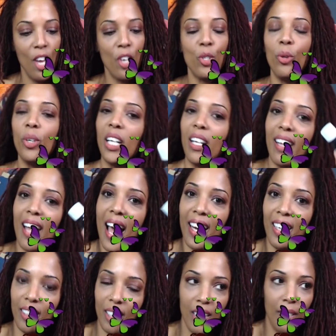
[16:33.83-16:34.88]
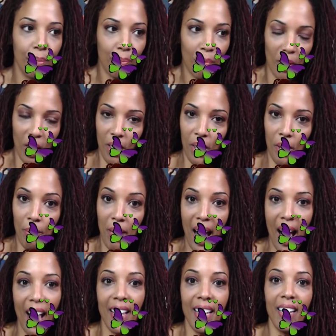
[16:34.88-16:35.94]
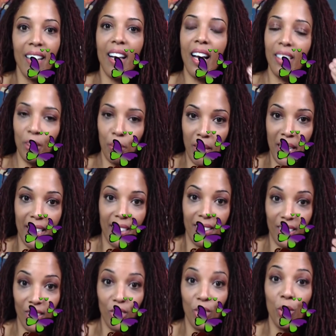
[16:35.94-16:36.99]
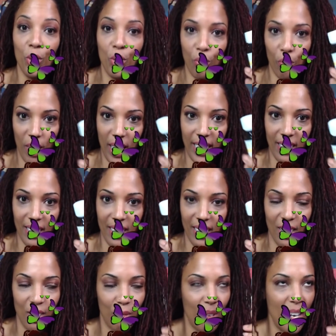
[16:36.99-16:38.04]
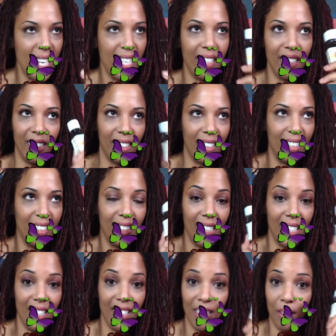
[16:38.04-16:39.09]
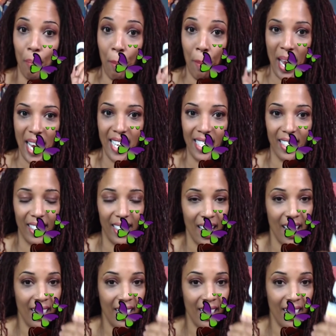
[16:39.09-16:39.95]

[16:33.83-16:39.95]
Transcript: So in a lot of high-end cosmetics, they'll use frankincense. Frankincense is amazing.